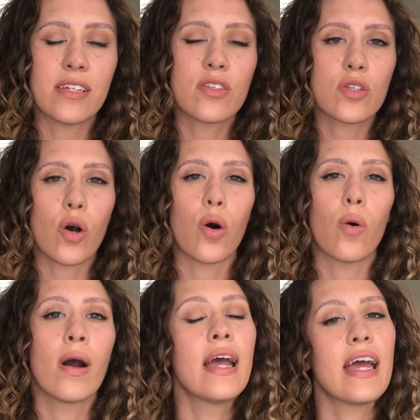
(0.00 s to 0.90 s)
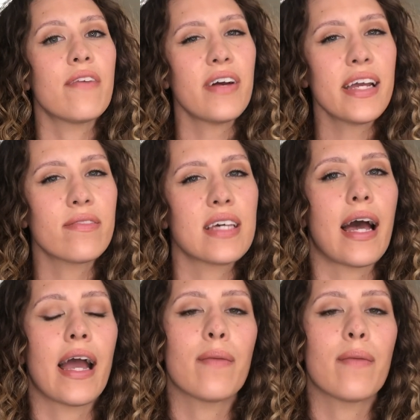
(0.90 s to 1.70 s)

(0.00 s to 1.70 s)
so if I have time,